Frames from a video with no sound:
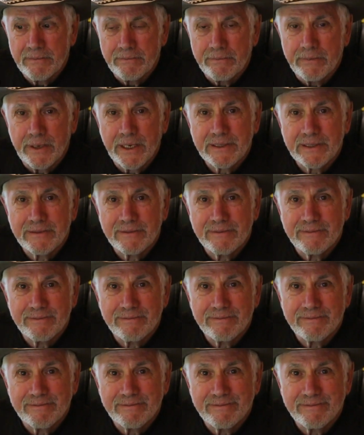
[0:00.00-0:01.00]
but
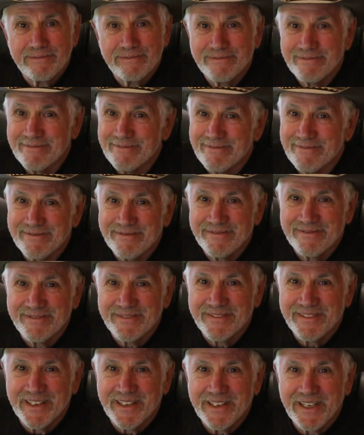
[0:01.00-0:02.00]

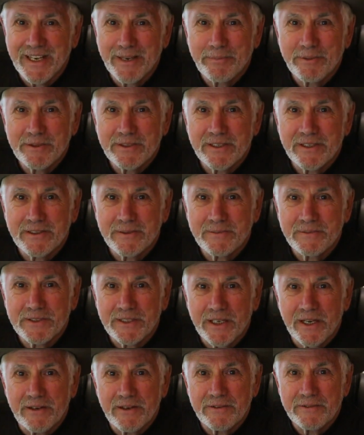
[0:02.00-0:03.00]
they keep it to
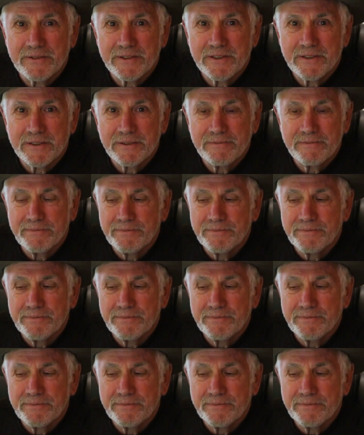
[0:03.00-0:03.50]
themselves.